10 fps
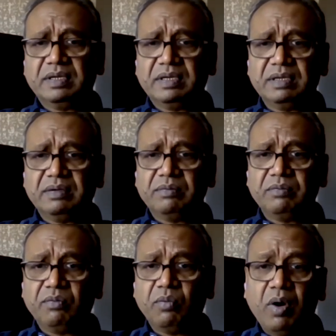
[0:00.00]
uh,
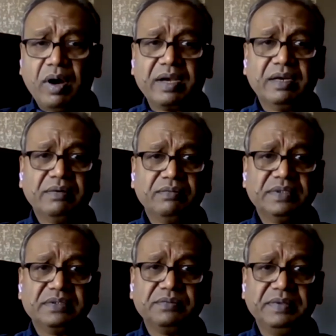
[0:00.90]
water,
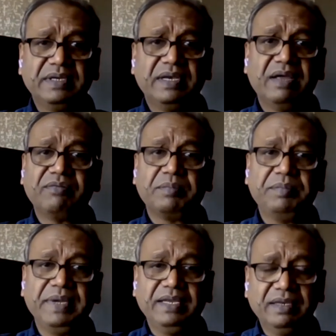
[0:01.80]
which we'd never
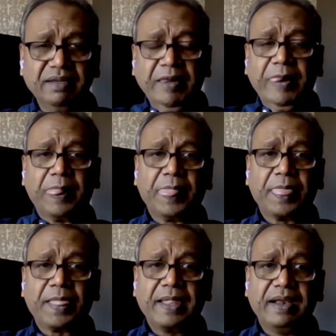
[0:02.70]
been,
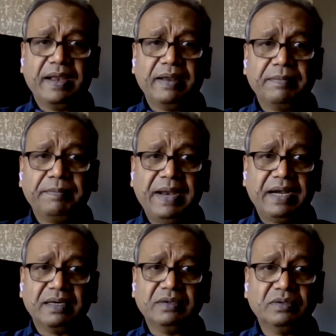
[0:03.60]
uh,
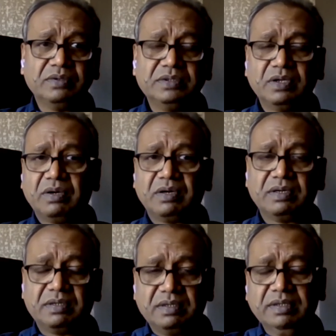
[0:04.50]
Baton Rouge
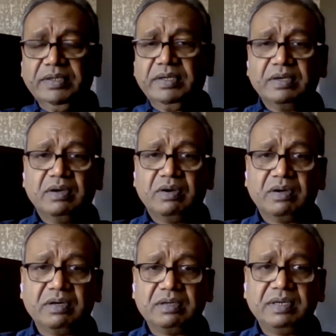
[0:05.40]
or
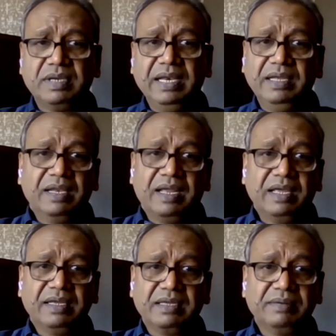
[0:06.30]
or Delhi
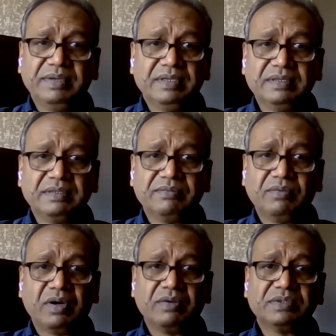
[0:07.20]
alike. I mean,
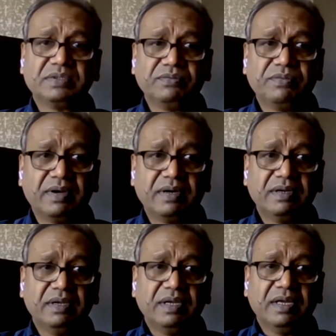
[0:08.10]
water was too
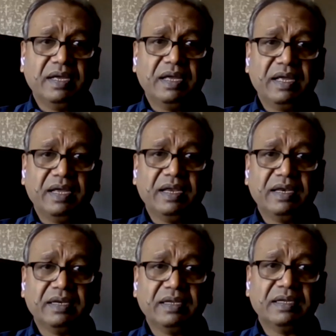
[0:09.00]
far,
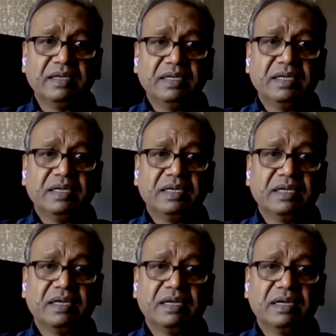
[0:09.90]
and uh,
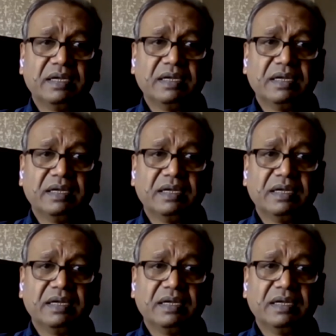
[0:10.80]
uh,